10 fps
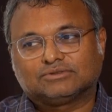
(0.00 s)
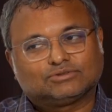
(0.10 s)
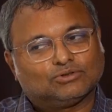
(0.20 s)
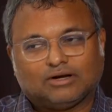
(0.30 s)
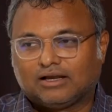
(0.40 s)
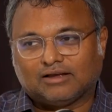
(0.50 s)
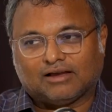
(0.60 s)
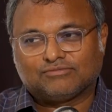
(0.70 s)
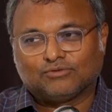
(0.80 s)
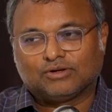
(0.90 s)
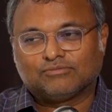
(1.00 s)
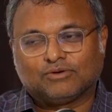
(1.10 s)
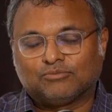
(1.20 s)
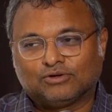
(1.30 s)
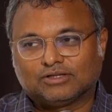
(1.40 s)
So I've known him
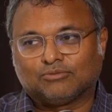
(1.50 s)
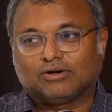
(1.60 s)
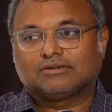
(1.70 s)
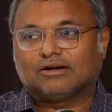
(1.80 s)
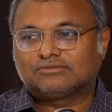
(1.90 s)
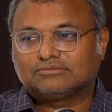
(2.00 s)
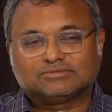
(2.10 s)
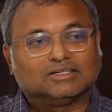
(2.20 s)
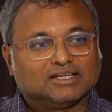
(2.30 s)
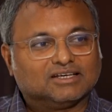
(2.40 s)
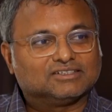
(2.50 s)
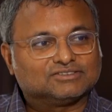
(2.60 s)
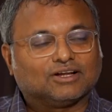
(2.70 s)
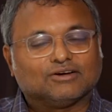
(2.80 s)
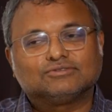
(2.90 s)
for more than 30 years
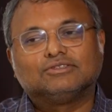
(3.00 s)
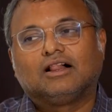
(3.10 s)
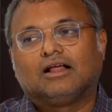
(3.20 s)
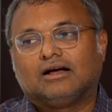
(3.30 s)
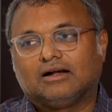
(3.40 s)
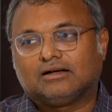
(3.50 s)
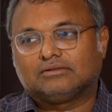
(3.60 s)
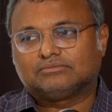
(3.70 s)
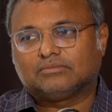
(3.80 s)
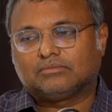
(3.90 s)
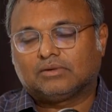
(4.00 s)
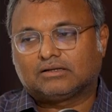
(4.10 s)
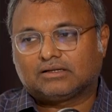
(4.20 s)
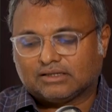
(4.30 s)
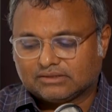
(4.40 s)
now.
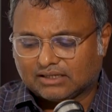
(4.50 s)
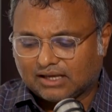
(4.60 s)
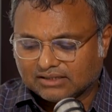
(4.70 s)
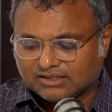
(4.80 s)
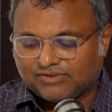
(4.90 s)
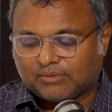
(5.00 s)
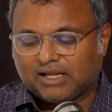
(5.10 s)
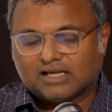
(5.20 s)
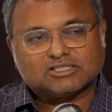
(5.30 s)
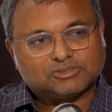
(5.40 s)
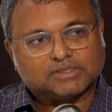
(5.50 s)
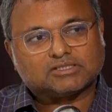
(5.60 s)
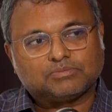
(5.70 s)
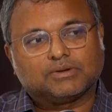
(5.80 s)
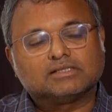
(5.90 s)
But the Gandhi family has a
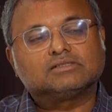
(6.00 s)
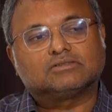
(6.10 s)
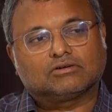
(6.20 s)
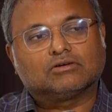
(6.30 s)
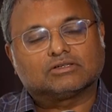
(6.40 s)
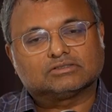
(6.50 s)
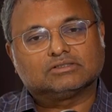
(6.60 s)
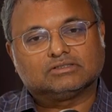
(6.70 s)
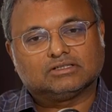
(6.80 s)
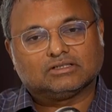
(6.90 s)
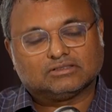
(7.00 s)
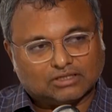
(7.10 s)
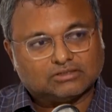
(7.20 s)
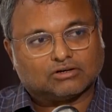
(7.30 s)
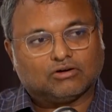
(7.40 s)
special place in the Congress.
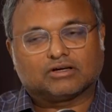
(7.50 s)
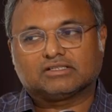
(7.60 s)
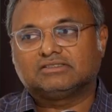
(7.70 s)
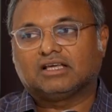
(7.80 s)
In the Congress,